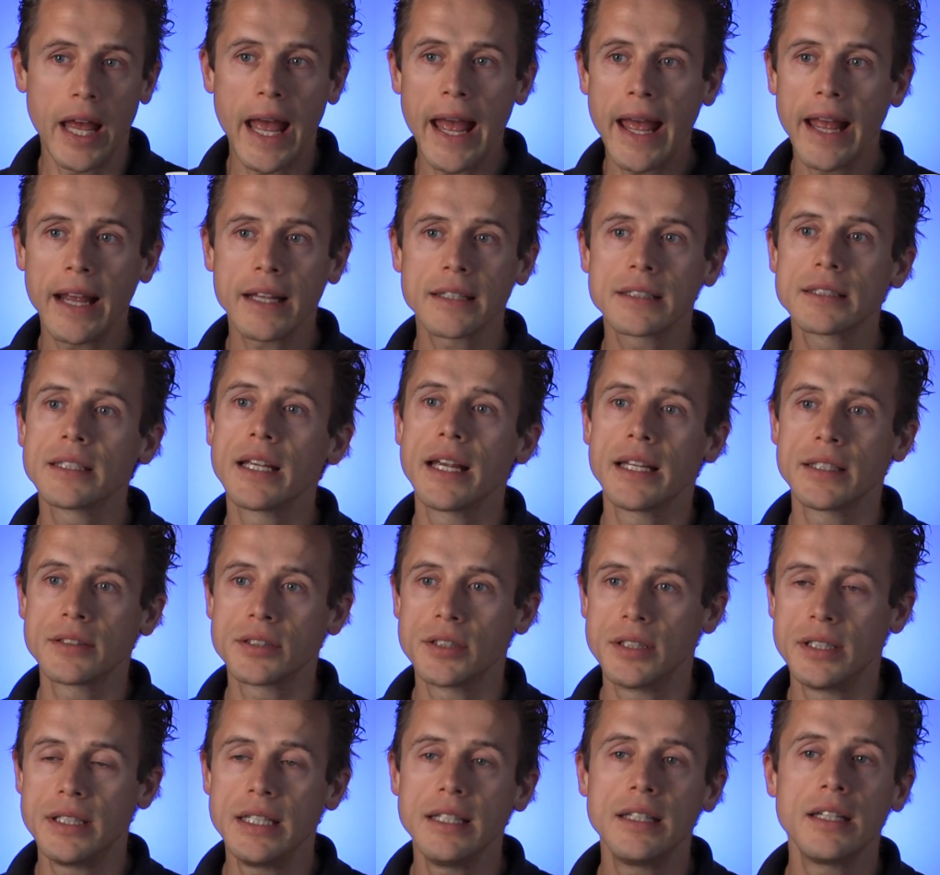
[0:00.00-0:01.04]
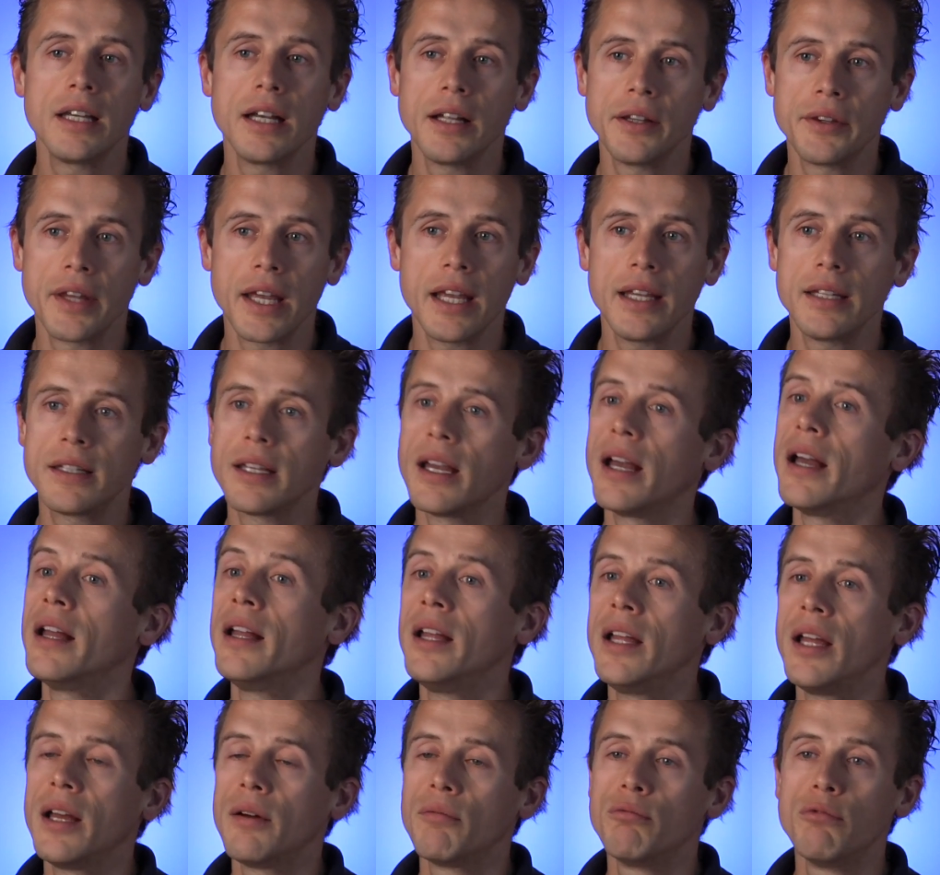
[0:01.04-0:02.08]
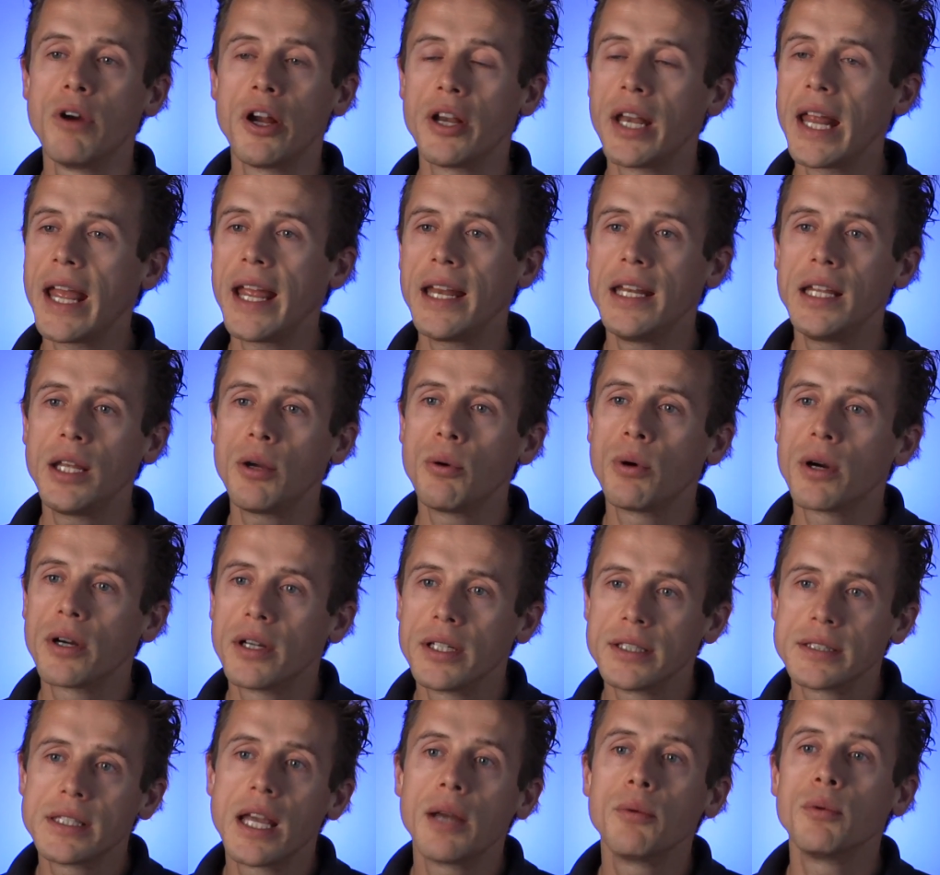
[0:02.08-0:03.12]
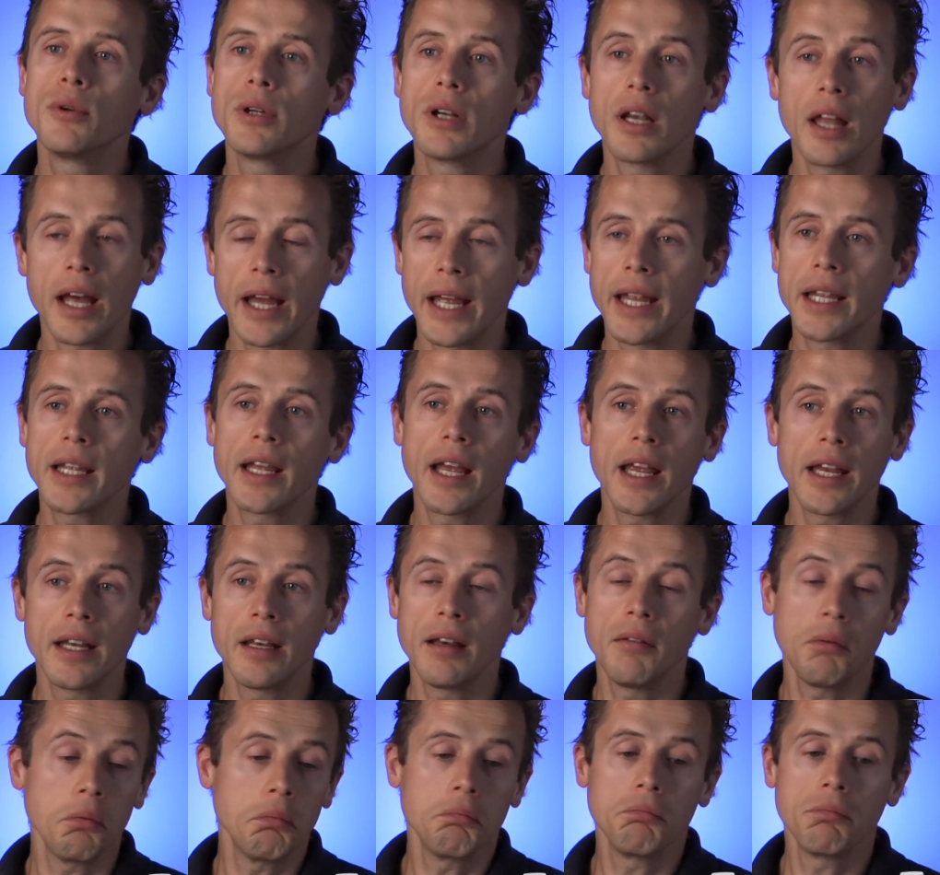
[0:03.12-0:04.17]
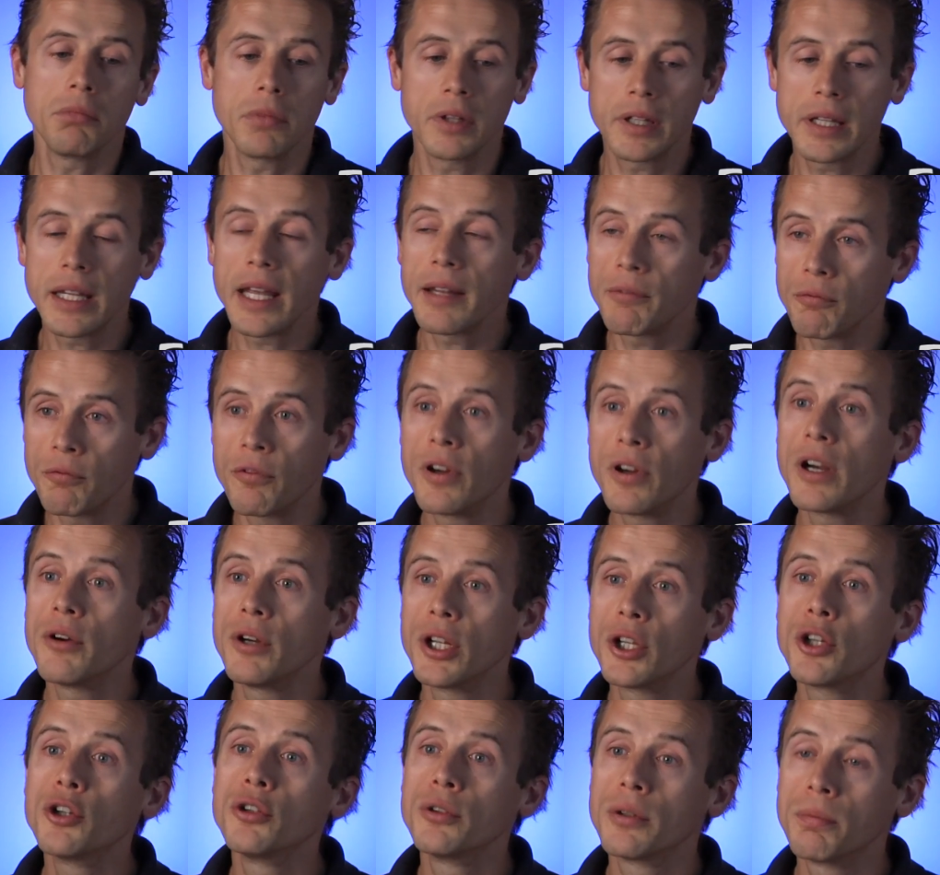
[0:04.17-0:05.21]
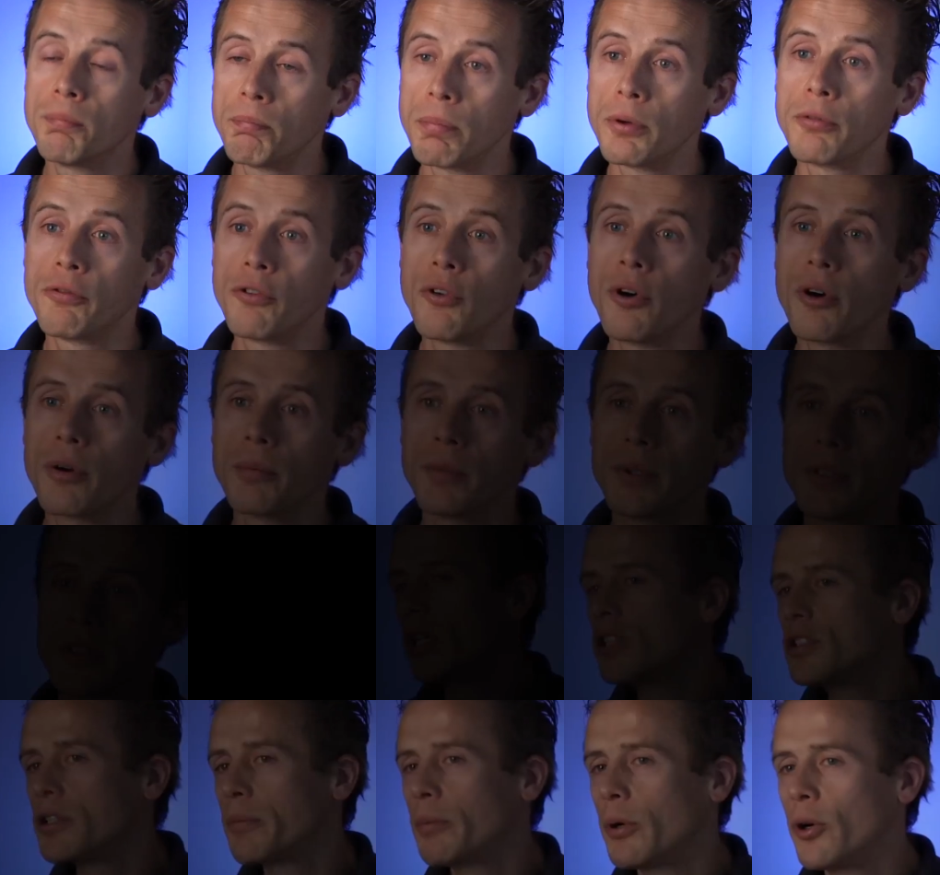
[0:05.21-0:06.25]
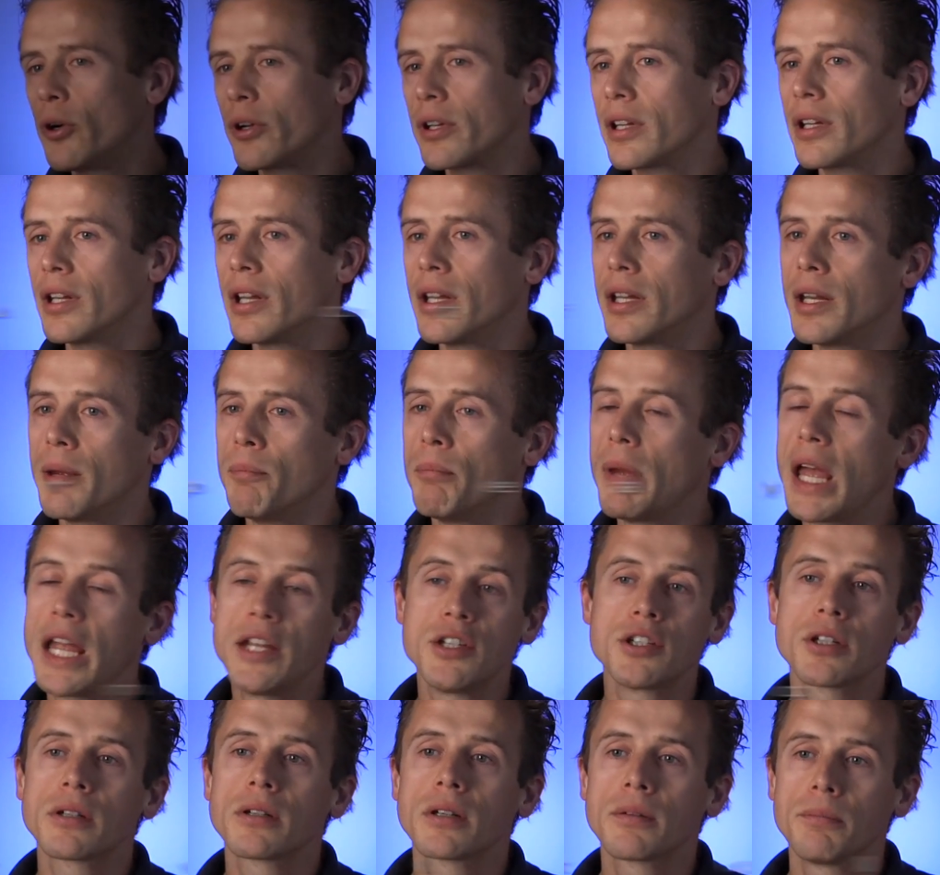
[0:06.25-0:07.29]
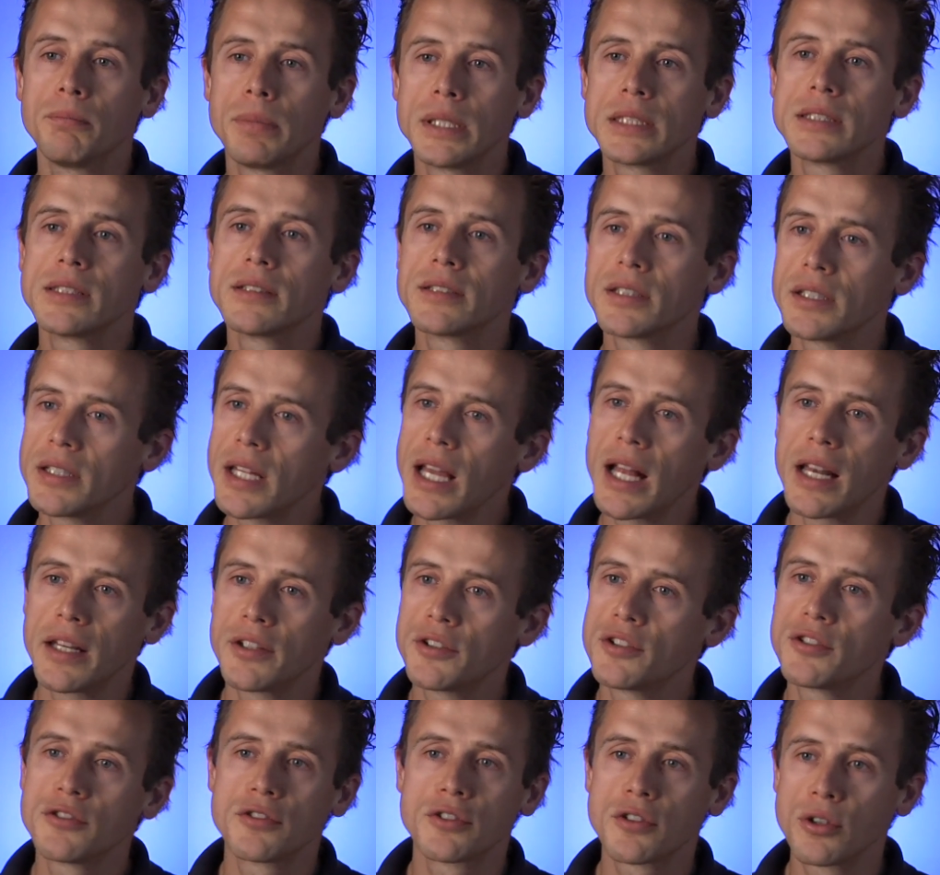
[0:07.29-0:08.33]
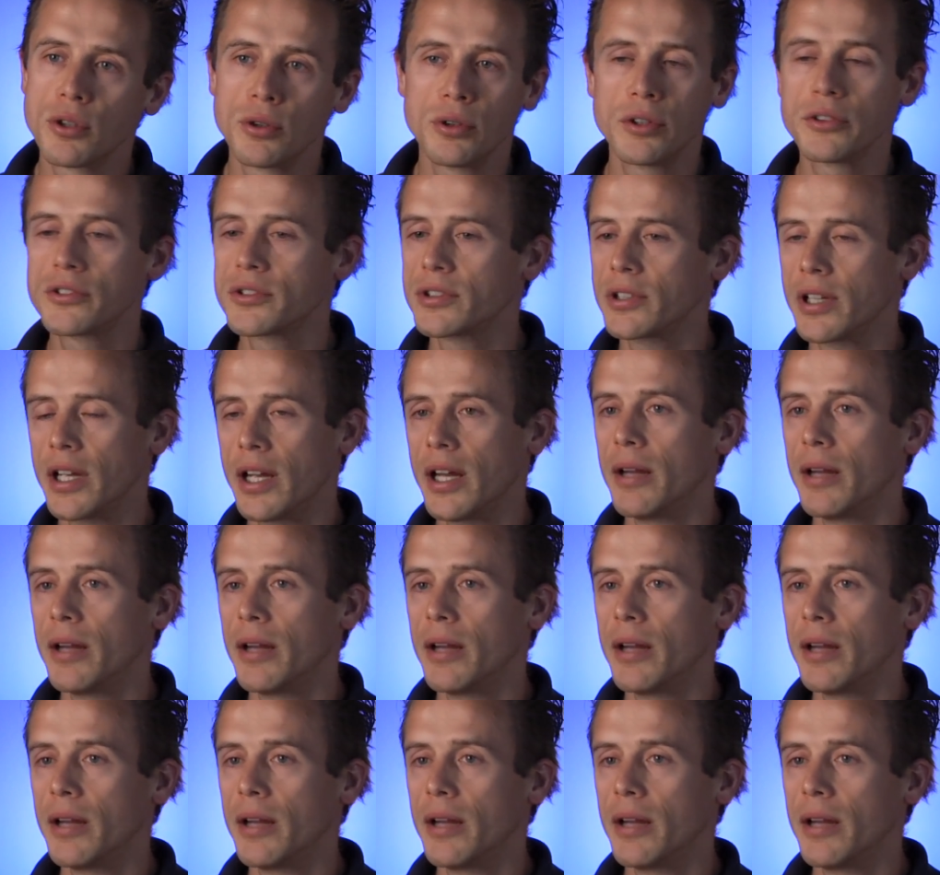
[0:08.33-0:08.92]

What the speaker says: access detailed data, run any queries they would like, and get very good performance. We support the major business intelligence tools